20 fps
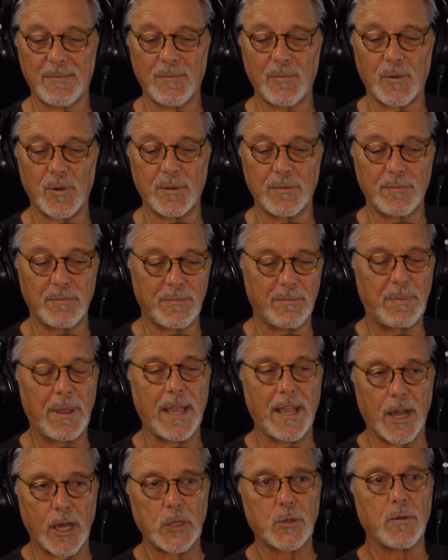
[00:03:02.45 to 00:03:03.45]
would pay
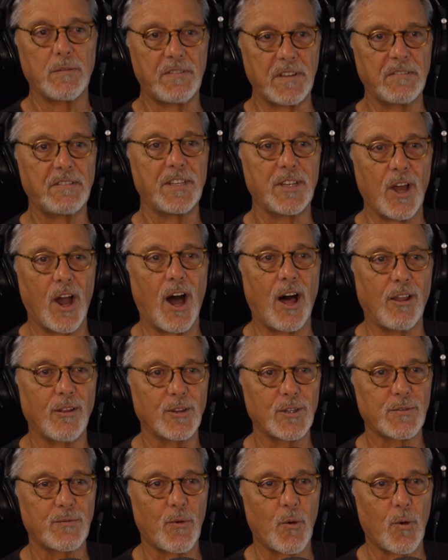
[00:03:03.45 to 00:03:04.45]

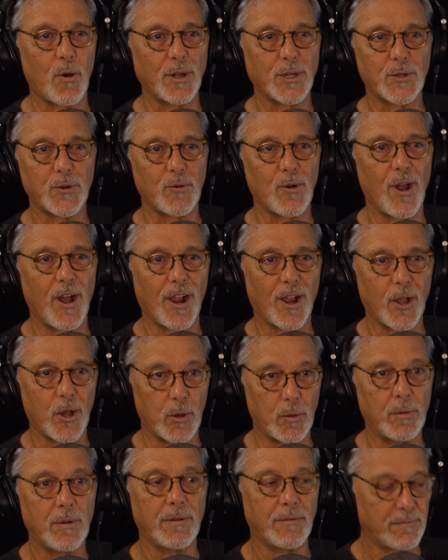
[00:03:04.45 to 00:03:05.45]
$150 for a
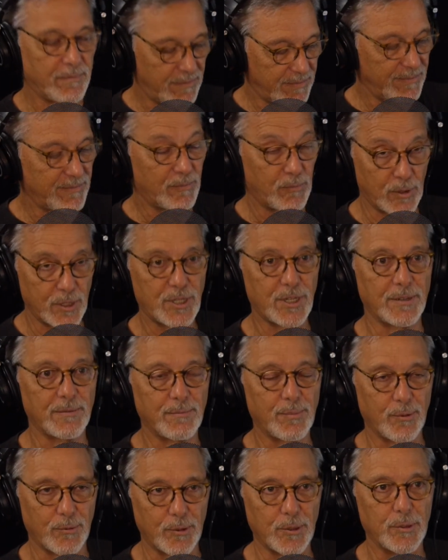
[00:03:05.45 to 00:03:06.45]
charango, which in
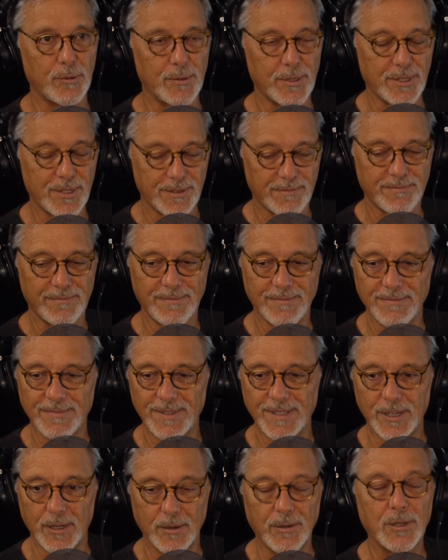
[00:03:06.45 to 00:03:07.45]
Peru is,
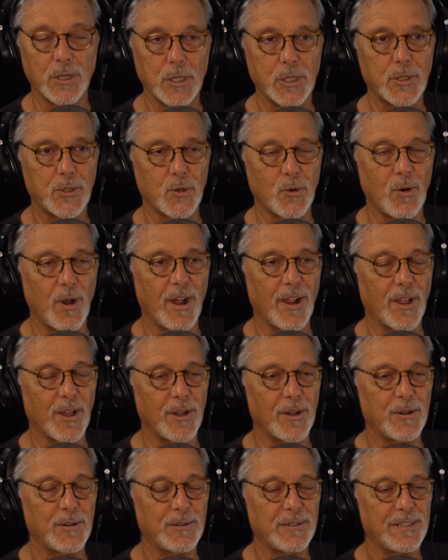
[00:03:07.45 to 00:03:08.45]
a good
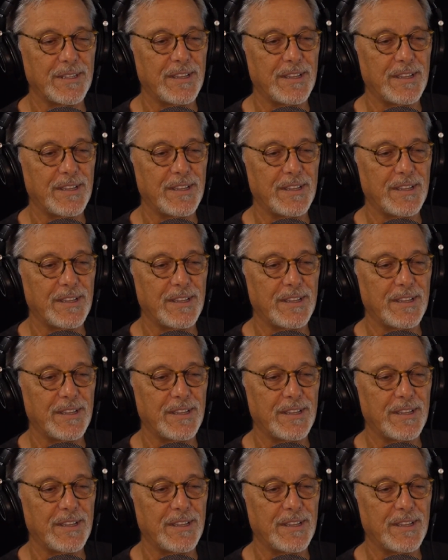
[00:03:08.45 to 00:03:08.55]
charango,